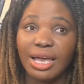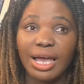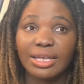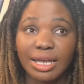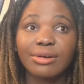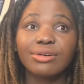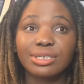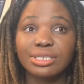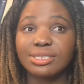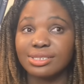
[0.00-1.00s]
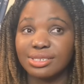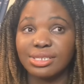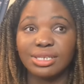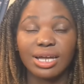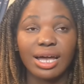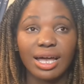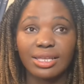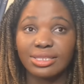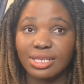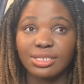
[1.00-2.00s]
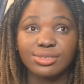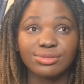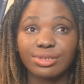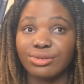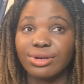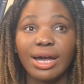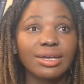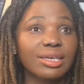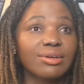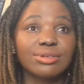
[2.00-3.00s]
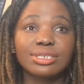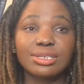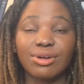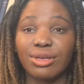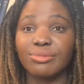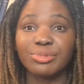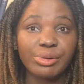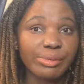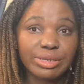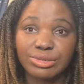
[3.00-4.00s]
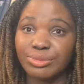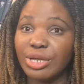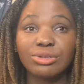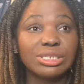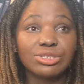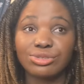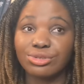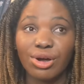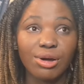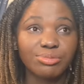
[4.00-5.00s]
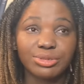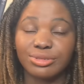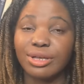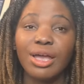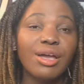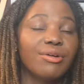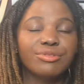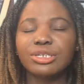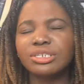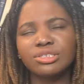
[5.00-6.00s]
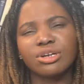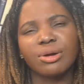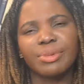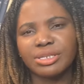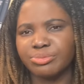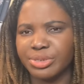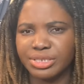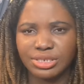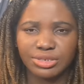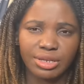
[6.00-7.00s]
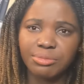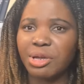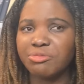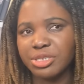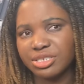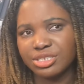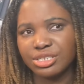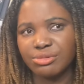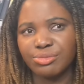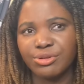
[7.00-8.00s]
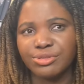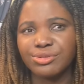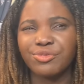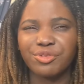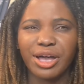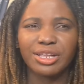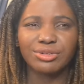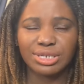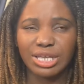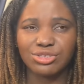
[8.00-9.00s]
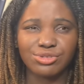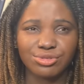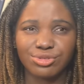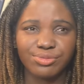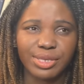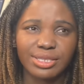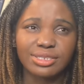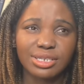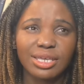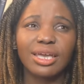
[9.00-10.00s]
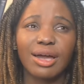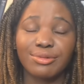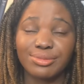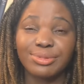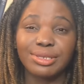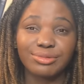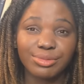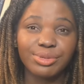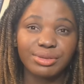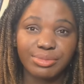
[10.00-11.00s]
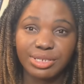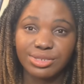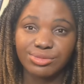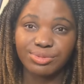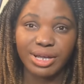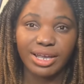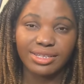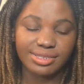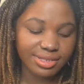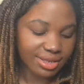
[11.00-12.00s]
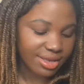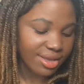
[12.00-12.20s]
I can already see how things will go. I can already go. It's probably going to be only two couples. We're going to talk about the prediction. It might be three, but so far it looked like two to me. Three, I will be, be a big surprise.